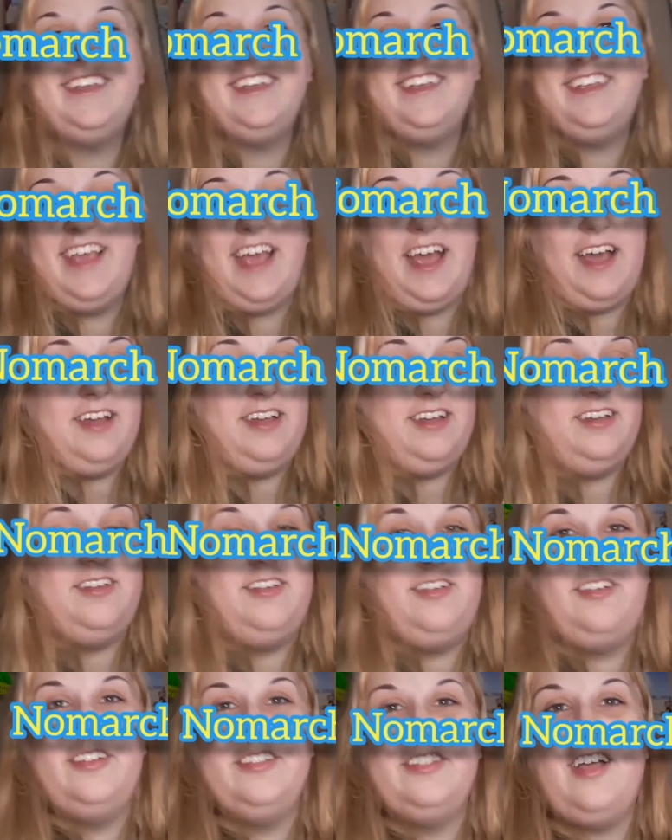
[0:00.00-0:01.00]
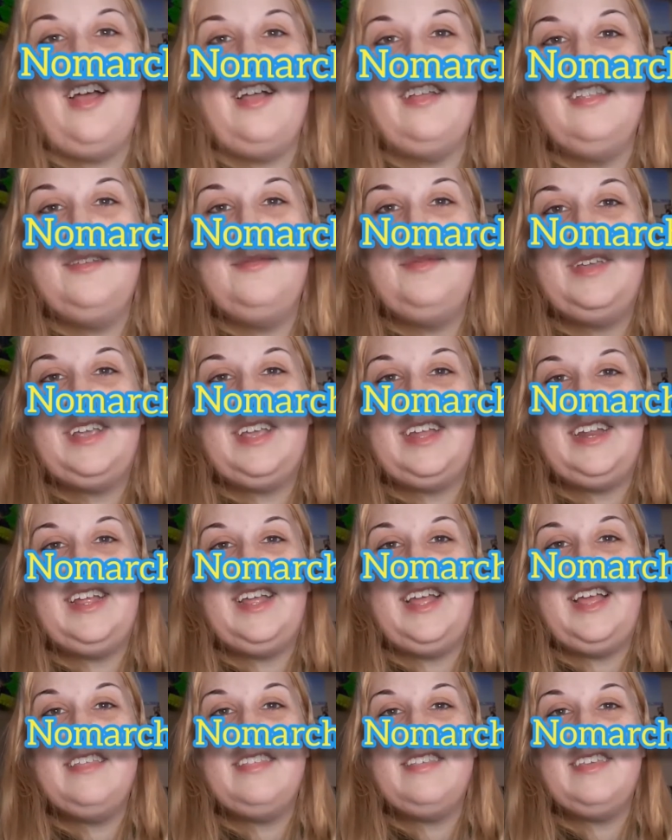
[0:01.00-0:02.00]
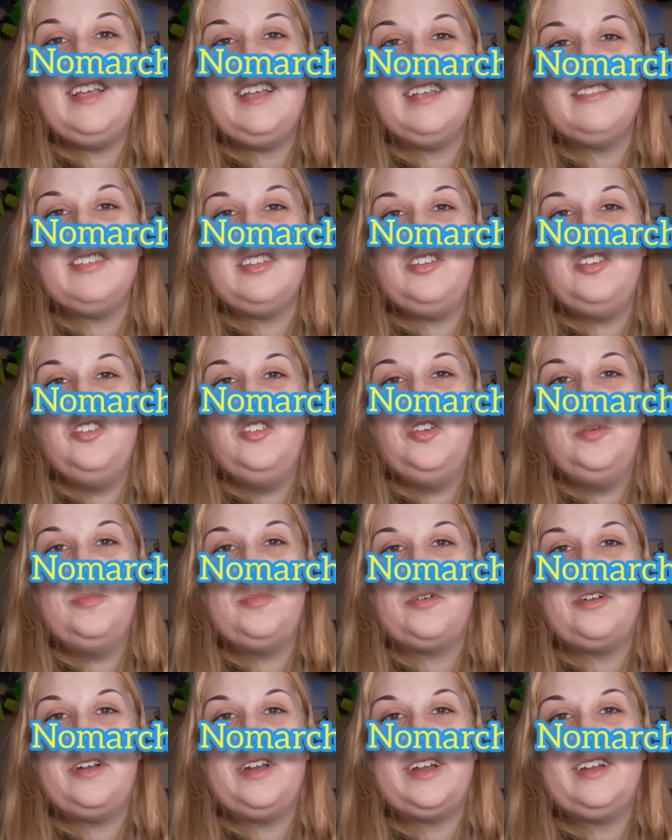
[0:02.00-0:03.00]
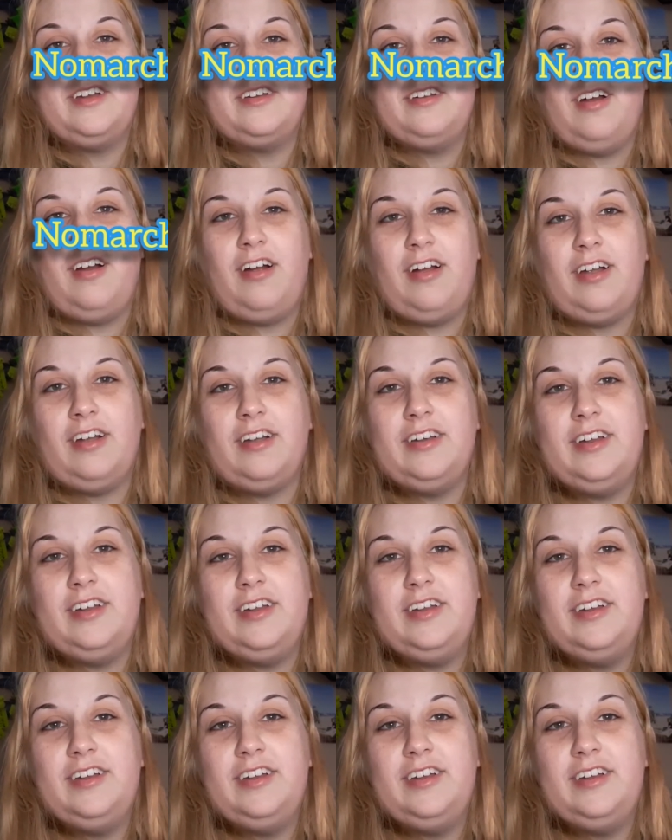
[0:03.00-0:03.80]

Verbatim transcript: Yeah, hold on, let me get it. I think it's a numeric card.